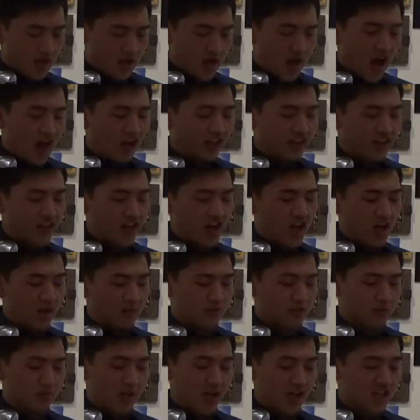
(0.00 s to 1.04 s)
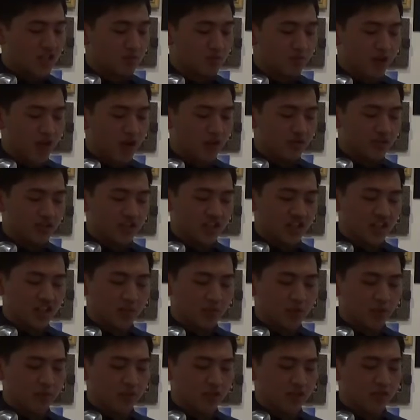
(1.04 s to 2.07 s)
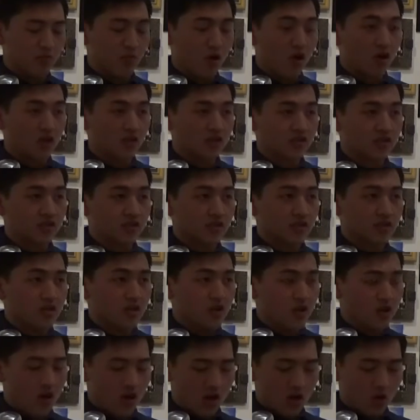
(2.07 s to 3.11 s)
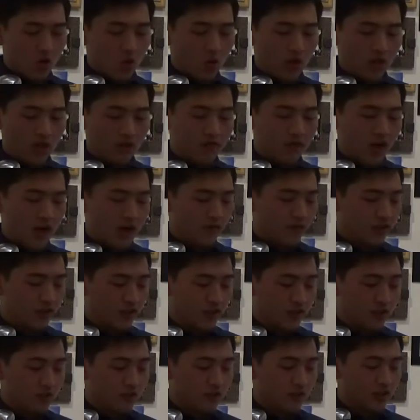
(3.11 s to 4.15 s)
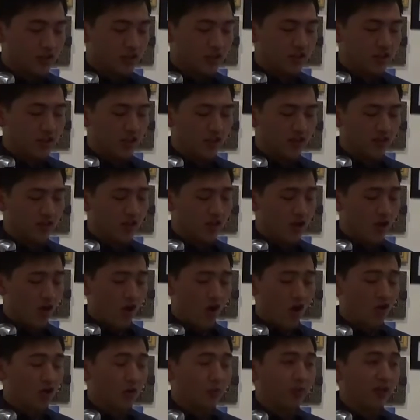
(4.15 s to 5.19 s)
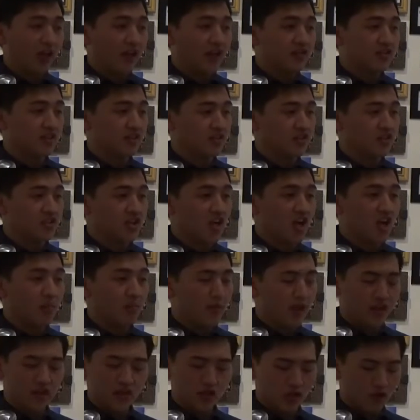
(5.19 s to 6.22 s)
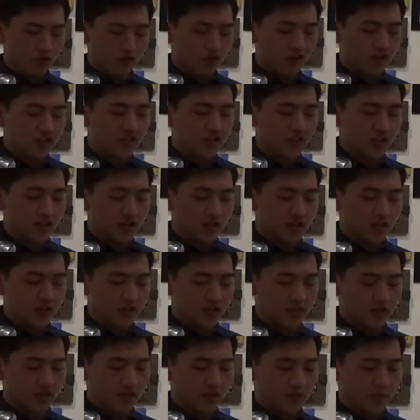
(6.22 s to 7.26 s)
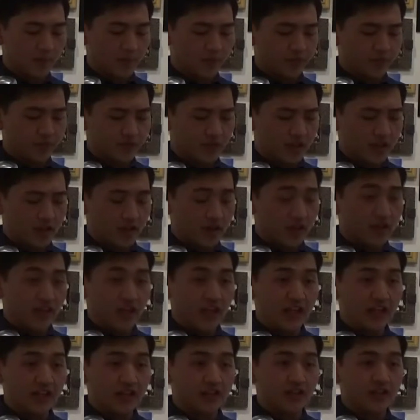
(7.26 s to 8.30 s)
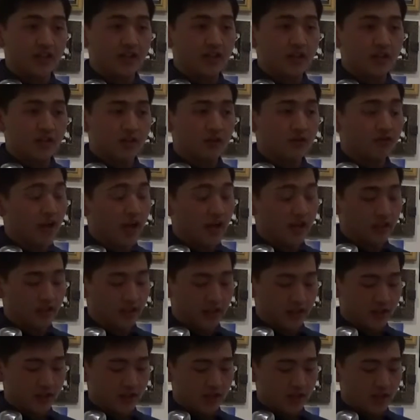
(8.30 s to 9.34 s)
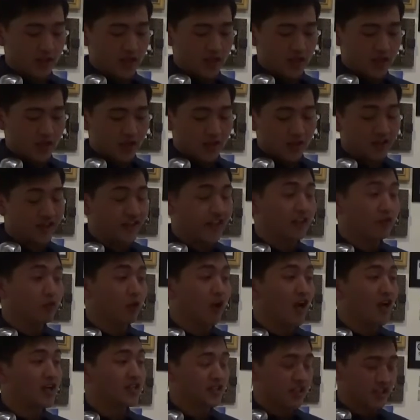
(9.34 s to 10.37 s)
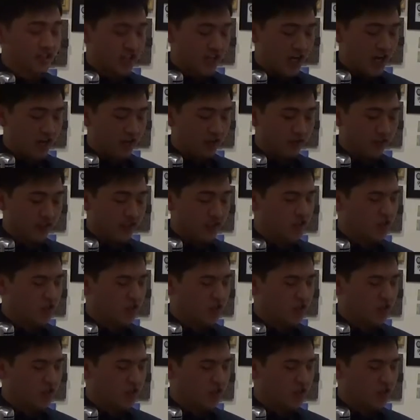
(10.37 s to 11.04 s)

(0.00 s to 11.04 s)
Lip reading: Ali best bet was to keep up his marks, qualify for the Youth League, and earn a place in Xiamen University. Then, finally, could he cross the channel and